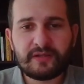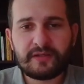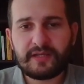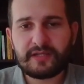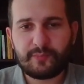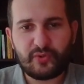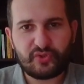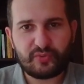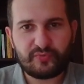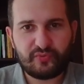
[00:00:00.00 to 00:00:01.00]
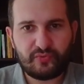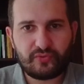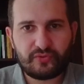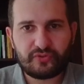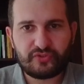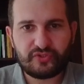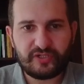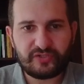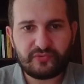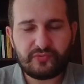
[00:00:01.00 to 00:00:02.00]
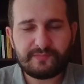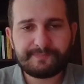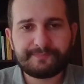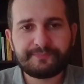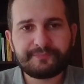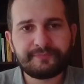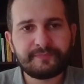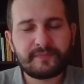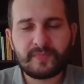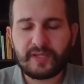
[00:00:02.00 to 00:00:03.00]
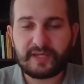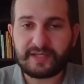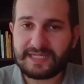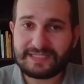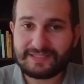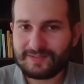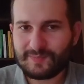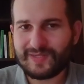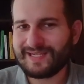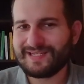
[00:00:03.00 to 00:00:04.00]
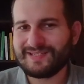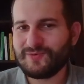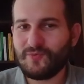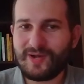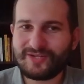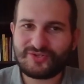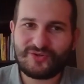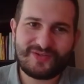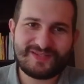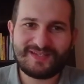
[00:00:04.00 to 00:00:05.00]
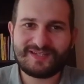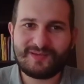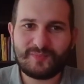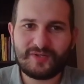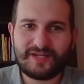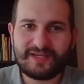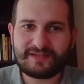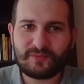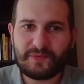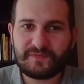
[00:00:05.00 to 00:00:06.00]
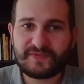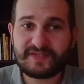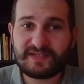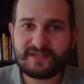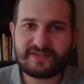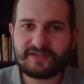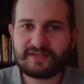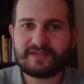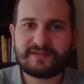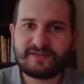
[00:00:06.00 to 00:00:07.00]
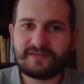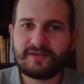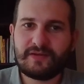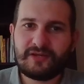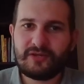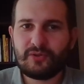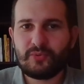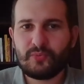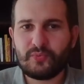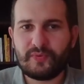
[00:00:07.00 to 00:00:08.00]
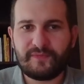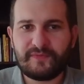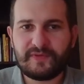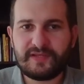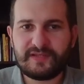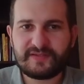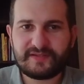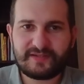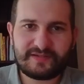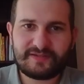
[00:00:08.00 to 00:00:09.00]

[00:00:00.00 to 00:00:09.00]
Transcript: and bishop to g2. Again, black has a white choice. He can play it with c6, with e6,